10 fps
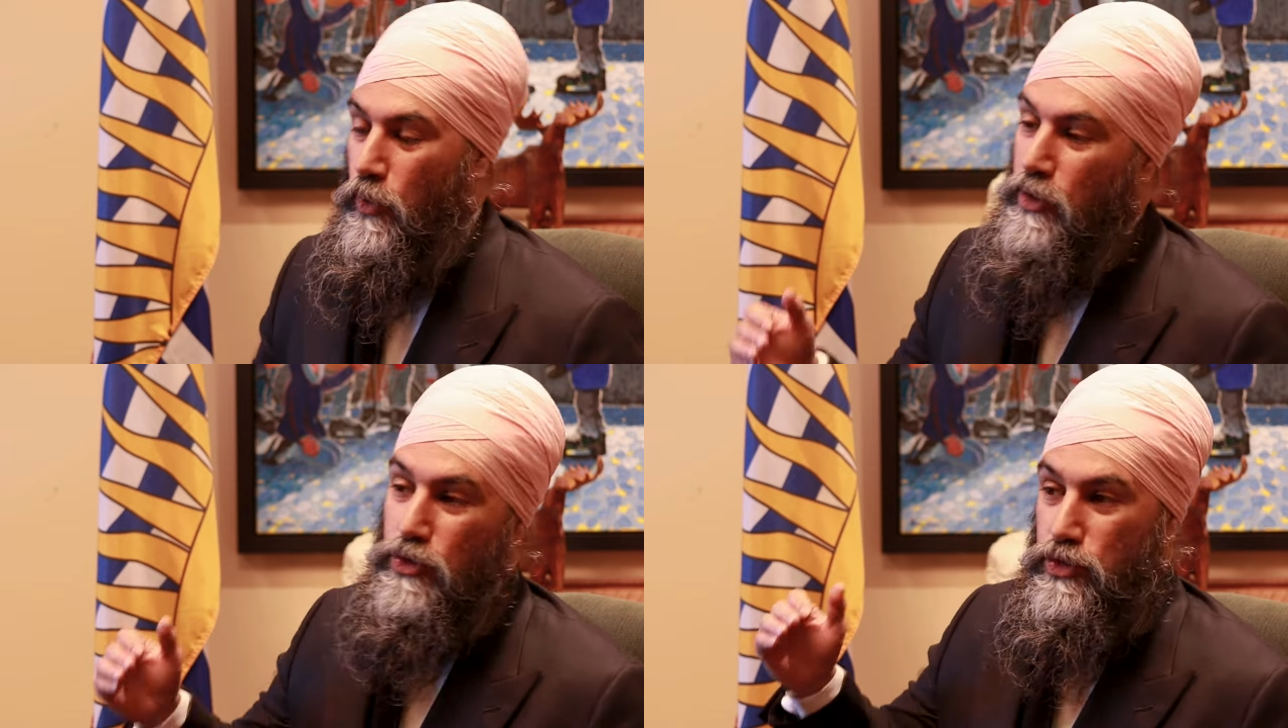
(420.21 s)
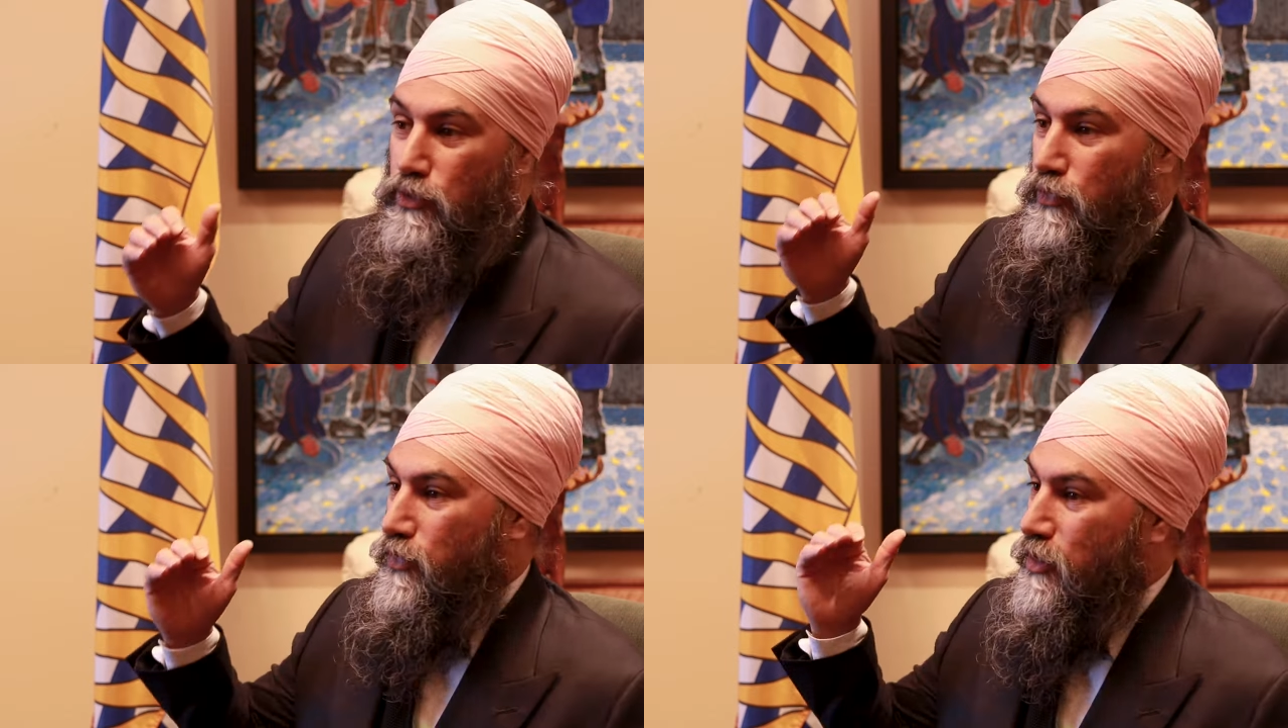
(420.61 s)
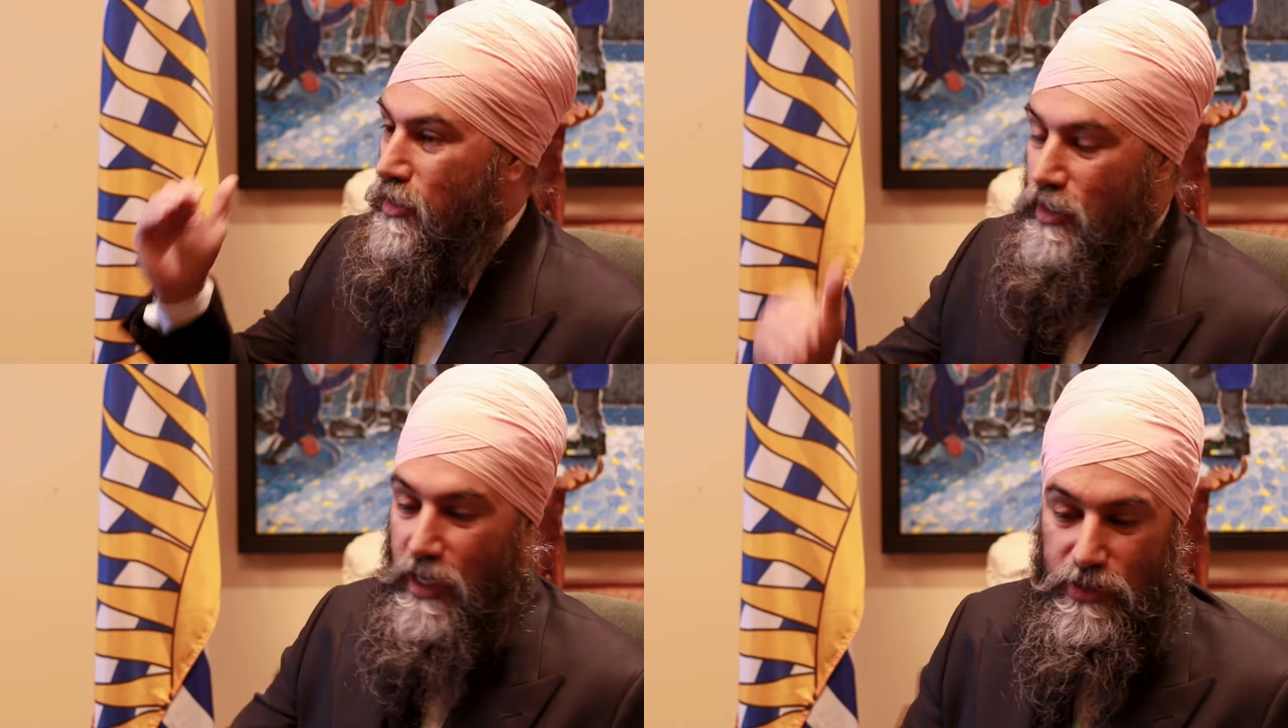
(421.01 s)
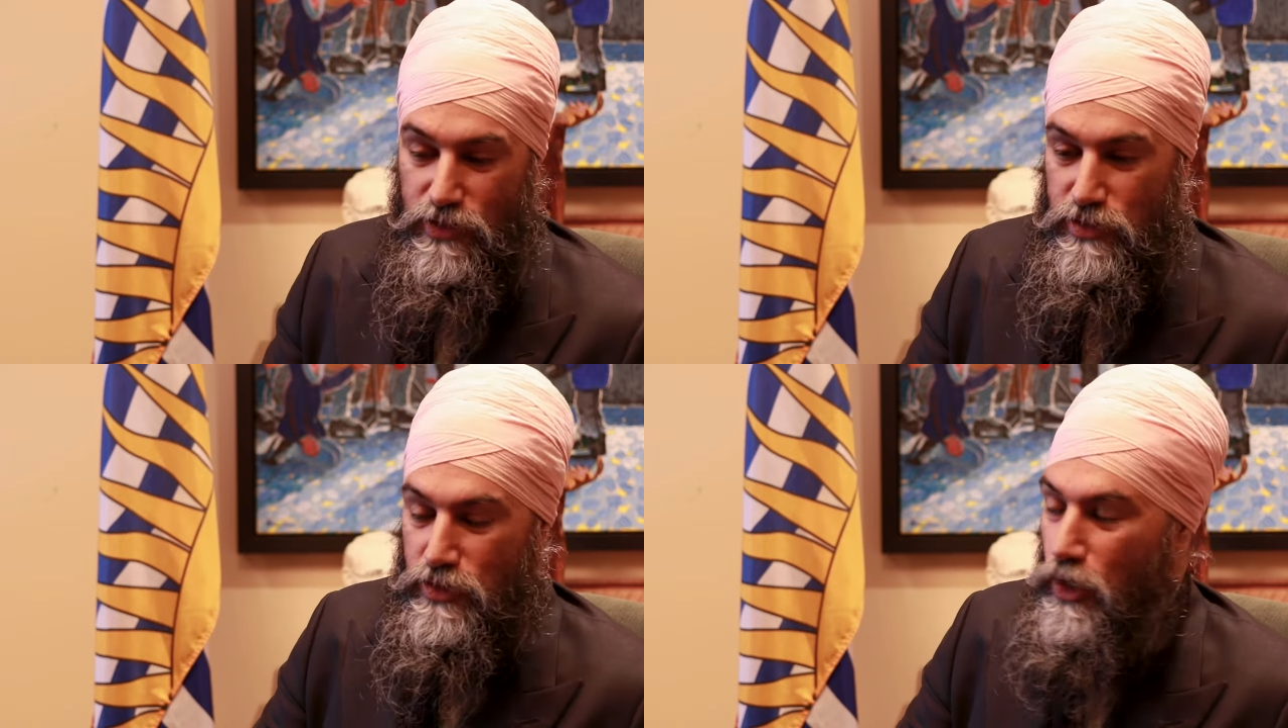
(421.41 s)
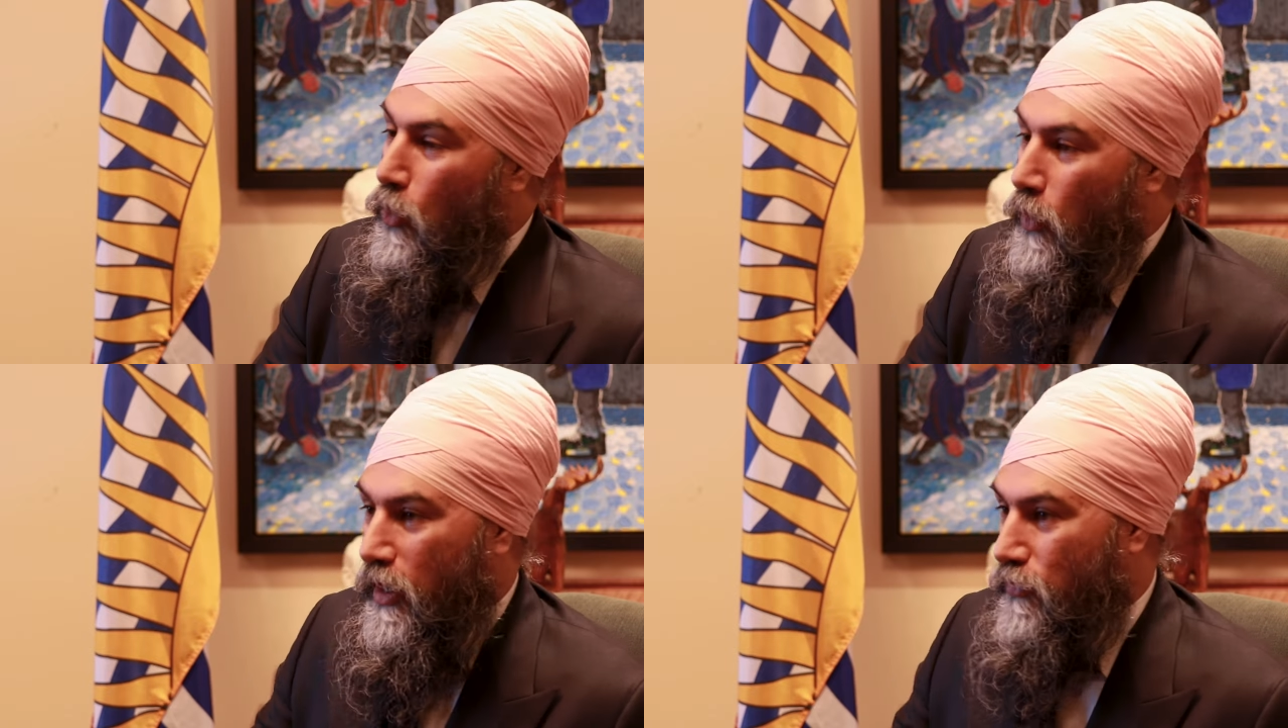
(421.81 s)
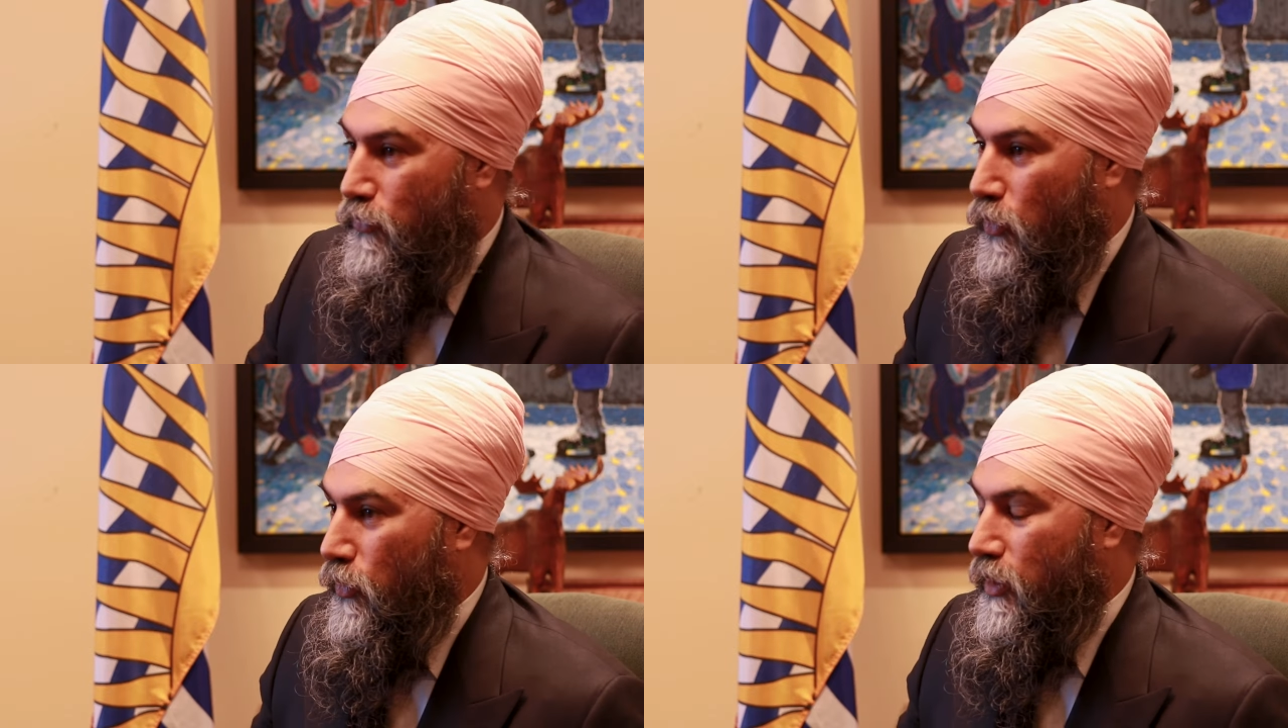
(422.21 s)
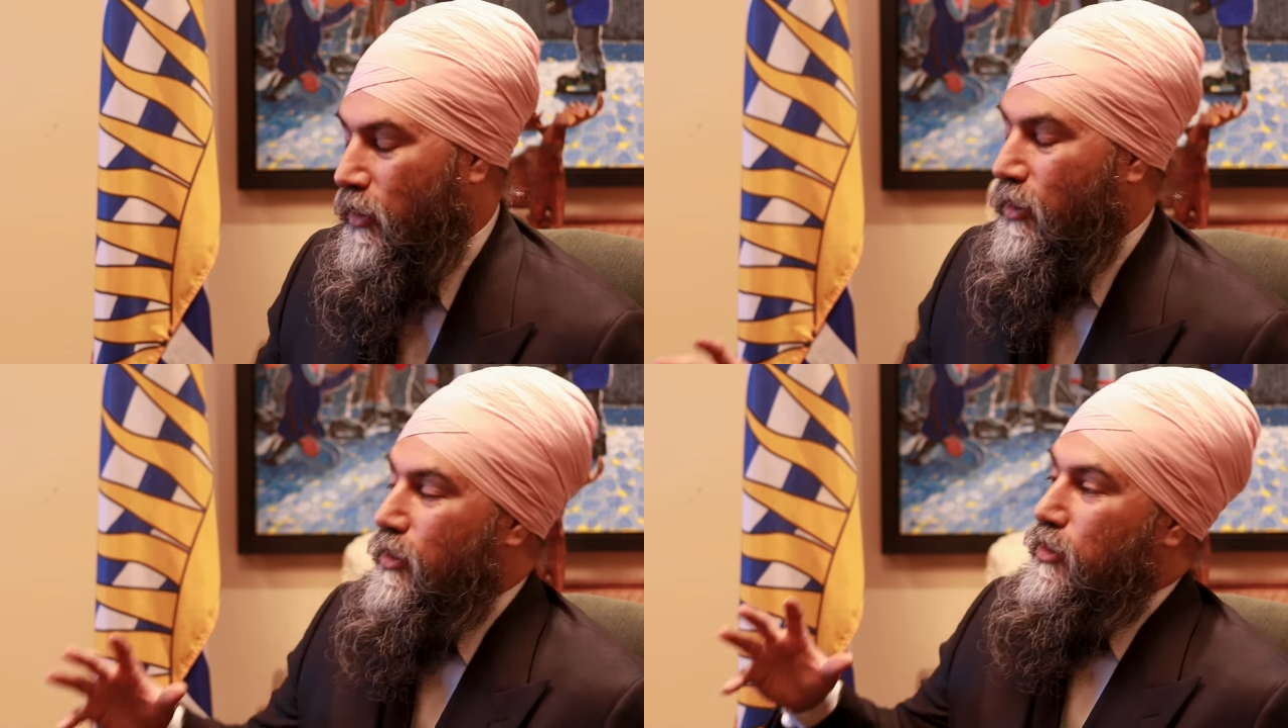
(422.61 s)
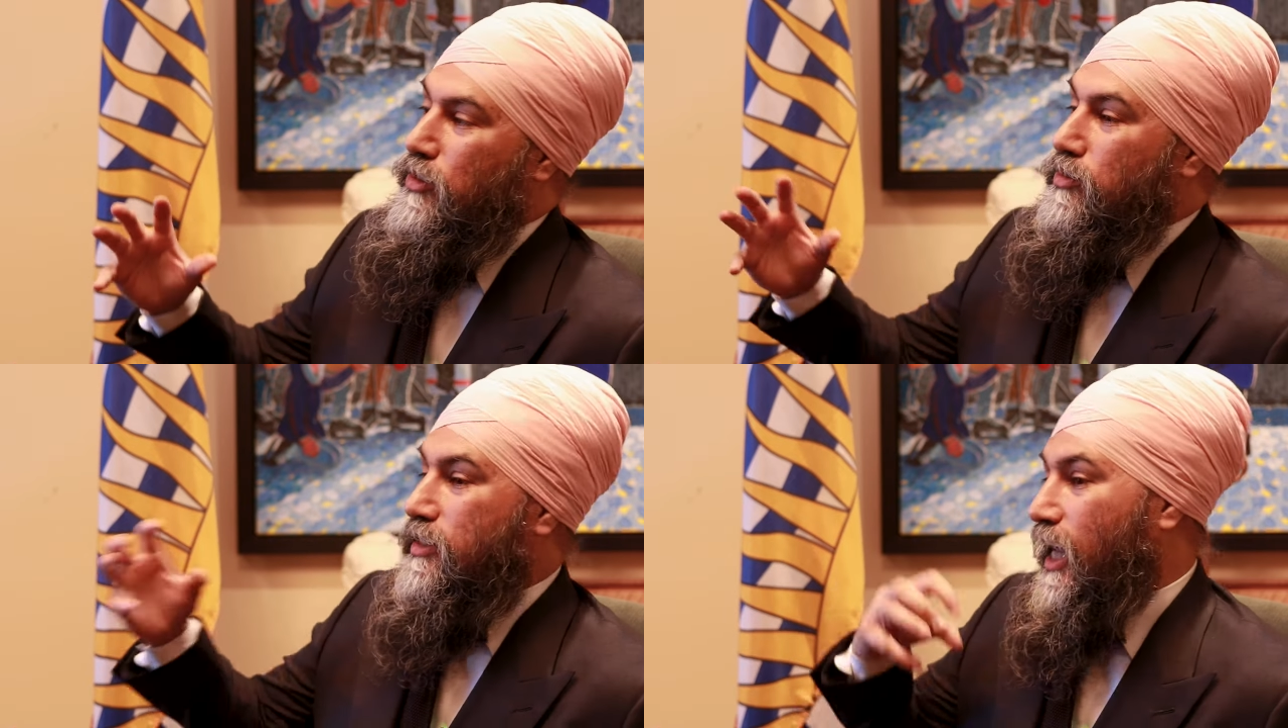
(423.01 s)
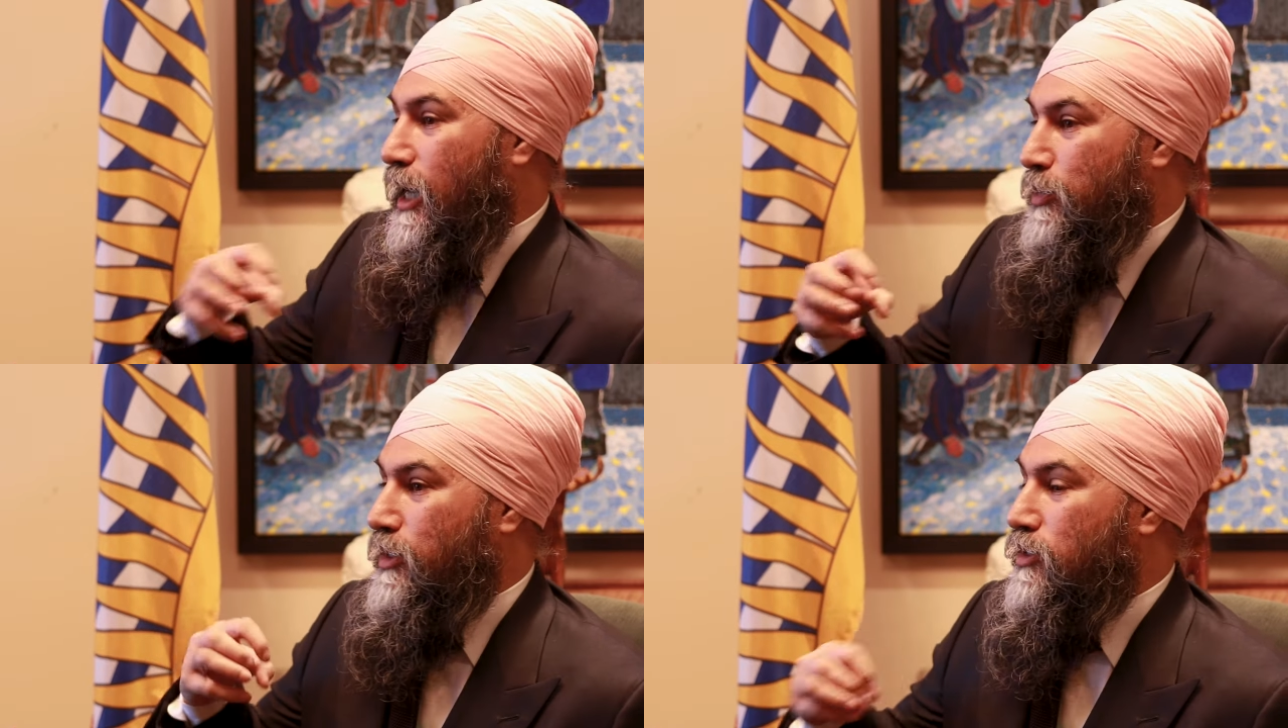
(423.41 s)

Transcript: where you should feel like there's no way forward, you tap